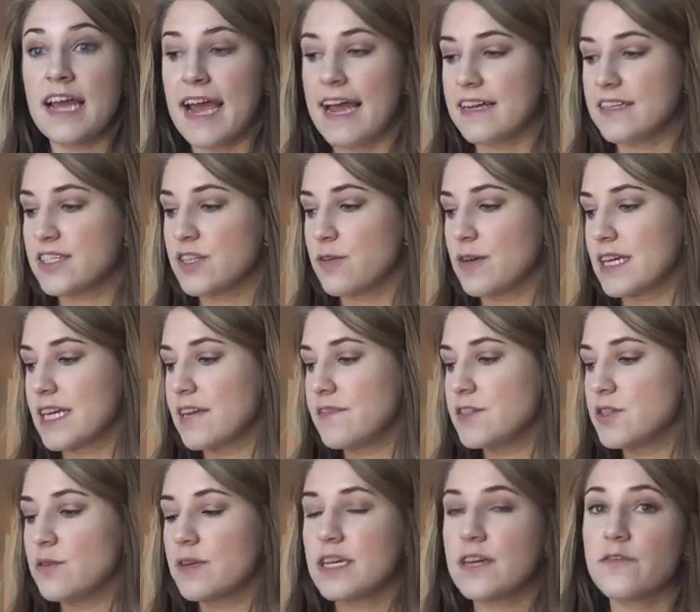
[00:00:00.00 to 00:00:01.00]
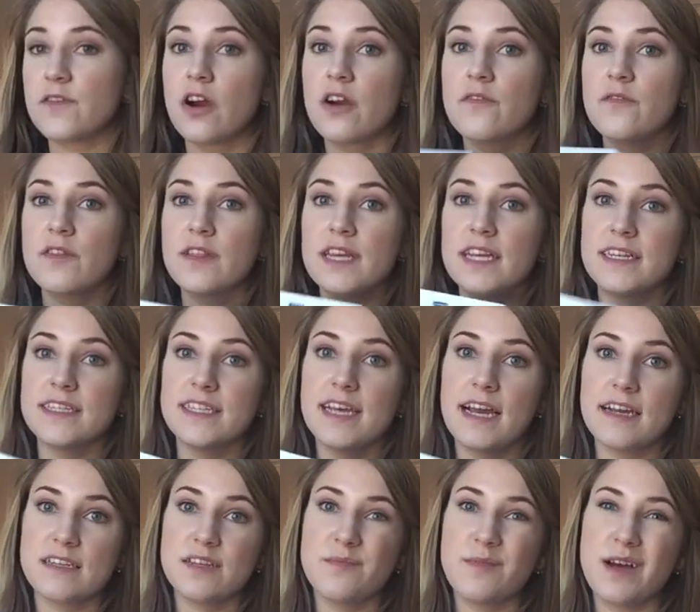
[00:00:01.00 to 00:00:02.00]
And so it gives you a gift card for the
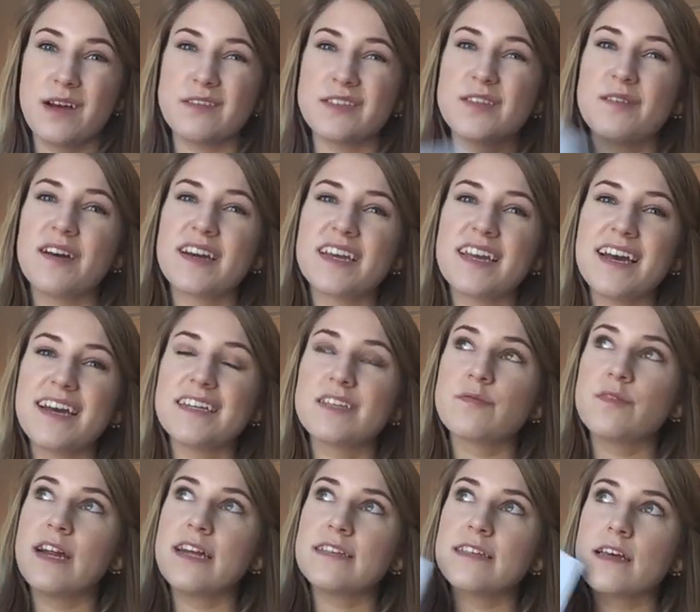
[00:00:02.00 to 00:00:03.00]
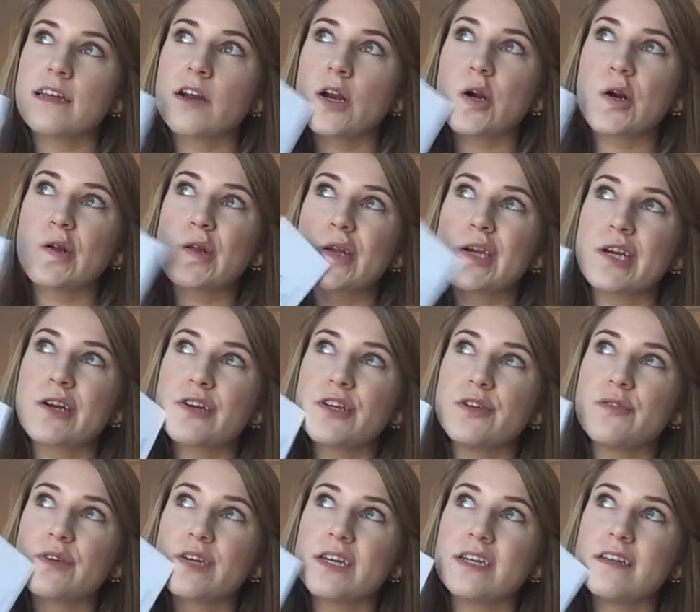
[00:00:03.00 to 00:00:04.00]
exact amount. So I guess when I said earlier
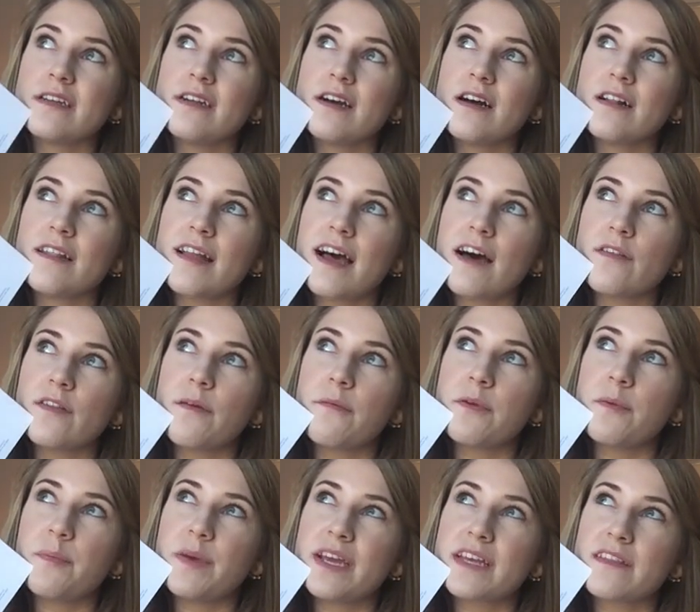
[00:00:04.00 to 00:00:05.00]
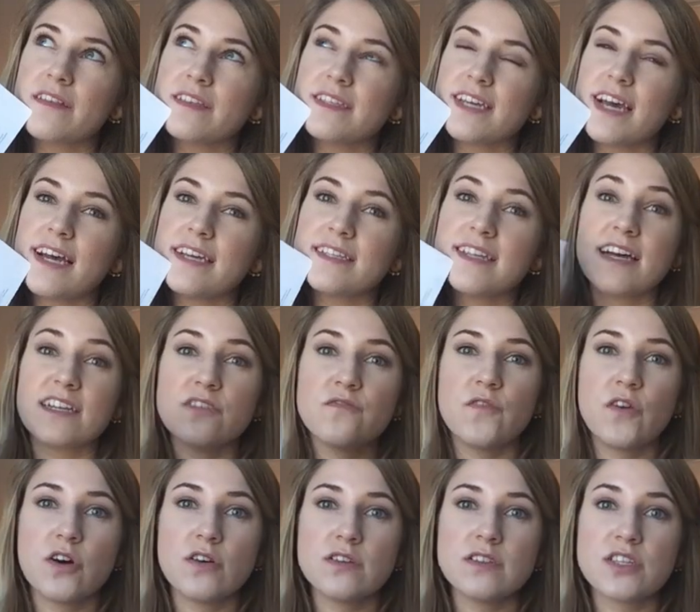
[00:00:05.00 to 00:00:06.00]
you could allow them to pick the size, that's
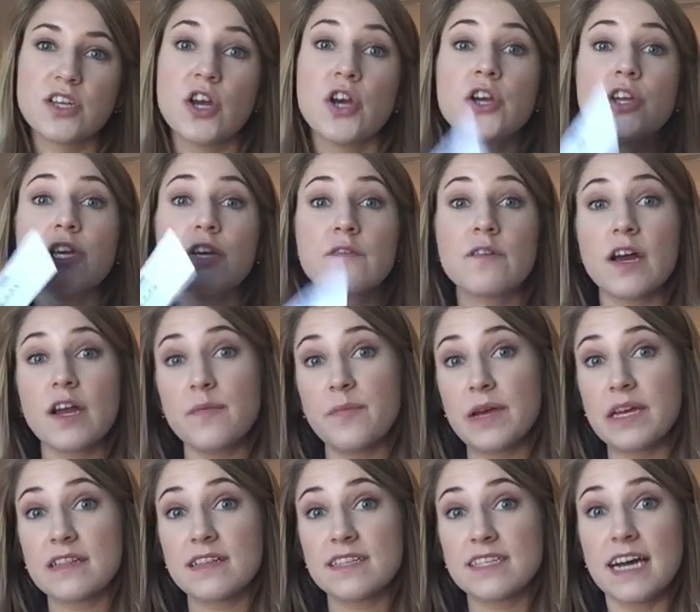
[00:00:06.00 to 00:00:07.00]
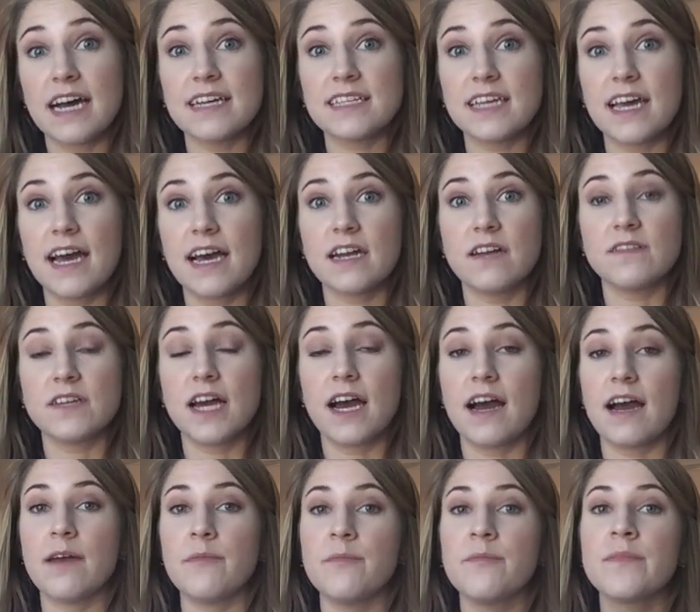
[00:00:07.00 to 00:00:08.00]
false. You've got to pick the size ahead of
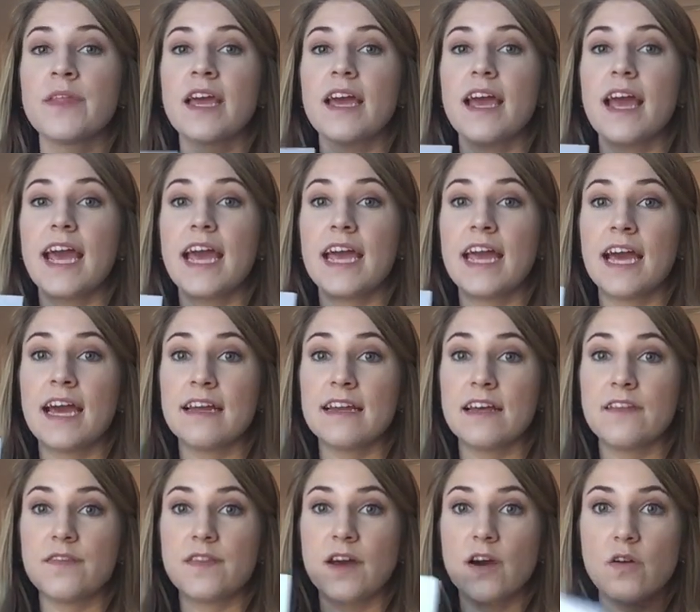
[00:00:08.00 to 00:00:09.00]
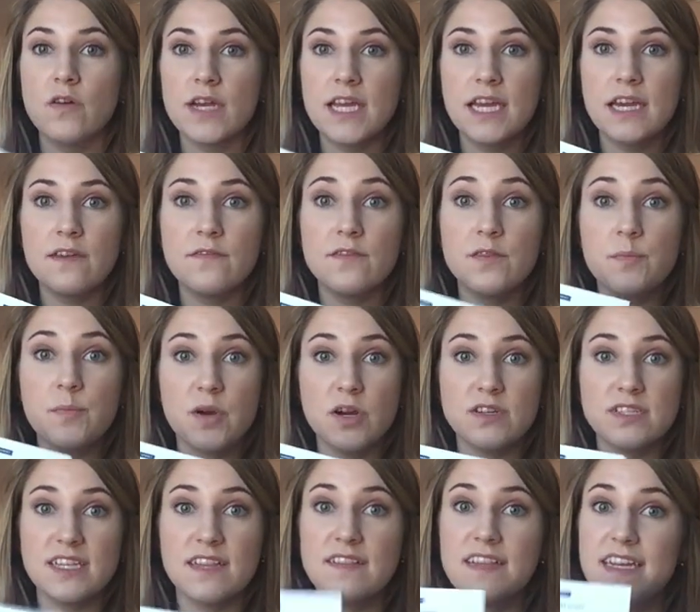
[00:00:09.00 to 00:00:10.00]
time and they'll give the
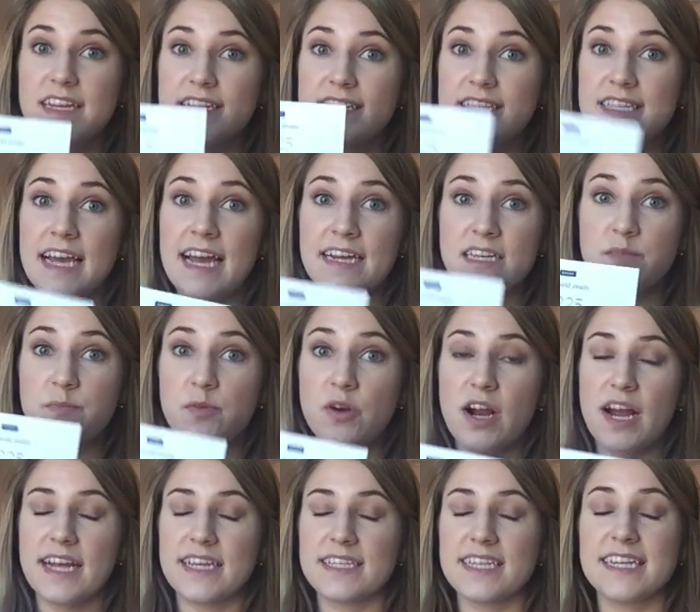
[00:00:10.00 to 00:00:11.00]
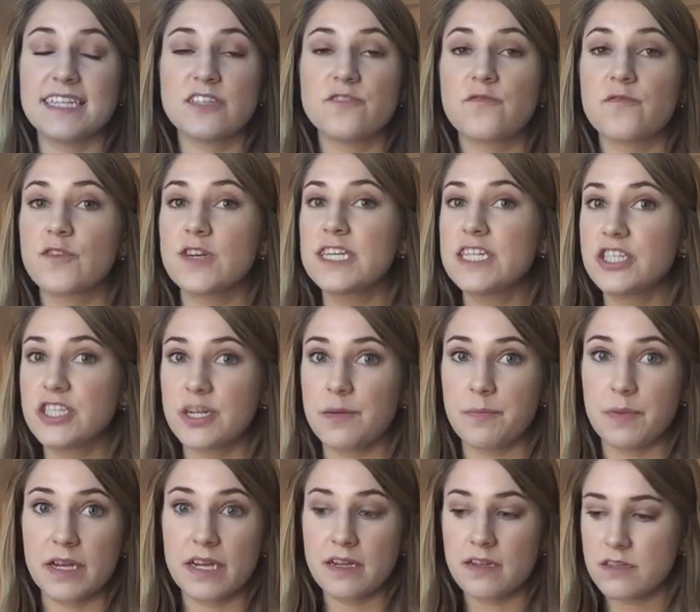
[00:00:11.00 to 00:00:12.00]
person the exact price. It's free
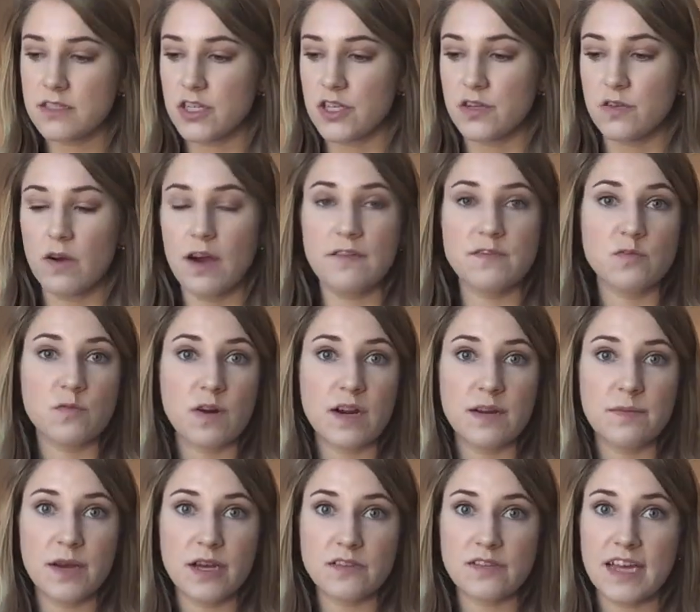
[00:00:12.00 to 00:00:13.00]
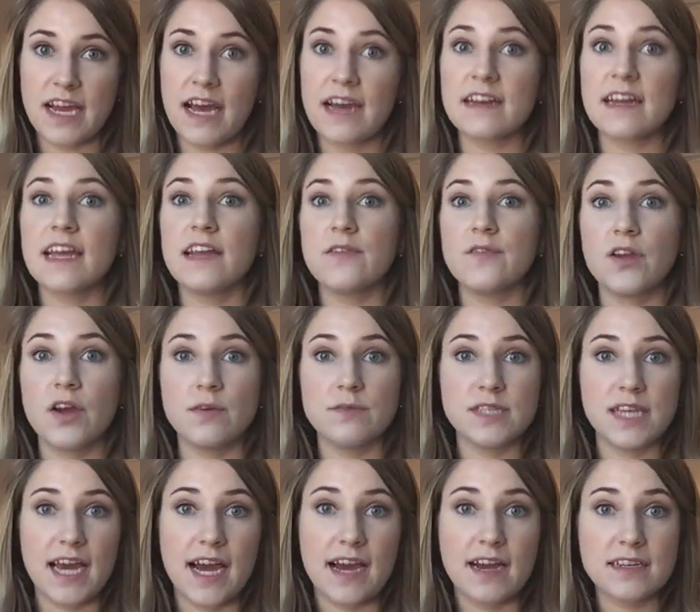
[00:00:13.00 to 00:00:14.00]
shipping, so you don't have to worry about that, and no
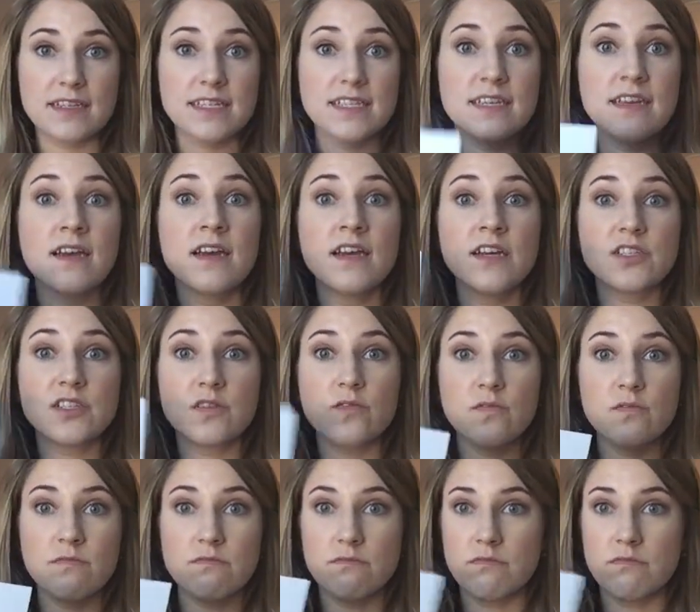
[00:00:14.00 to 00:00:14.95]
tax. So